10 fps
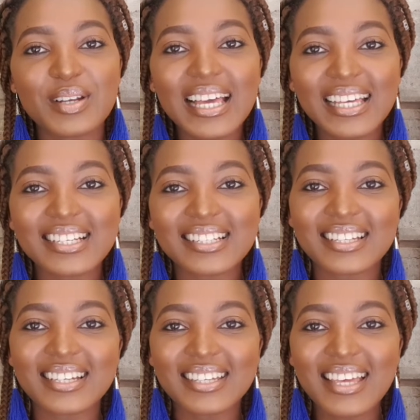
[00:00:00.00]
like it.
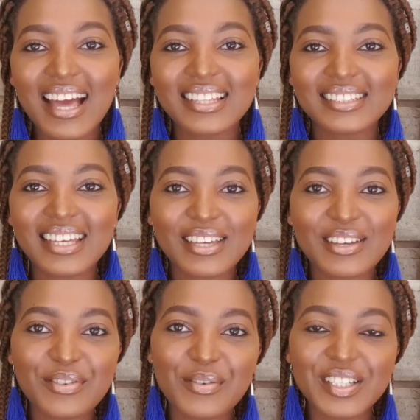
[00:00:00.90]
Yeah, thank you
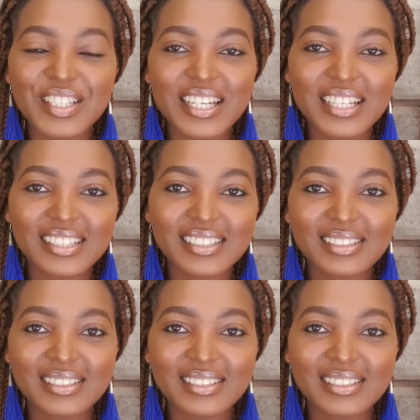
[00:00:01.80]
for watching.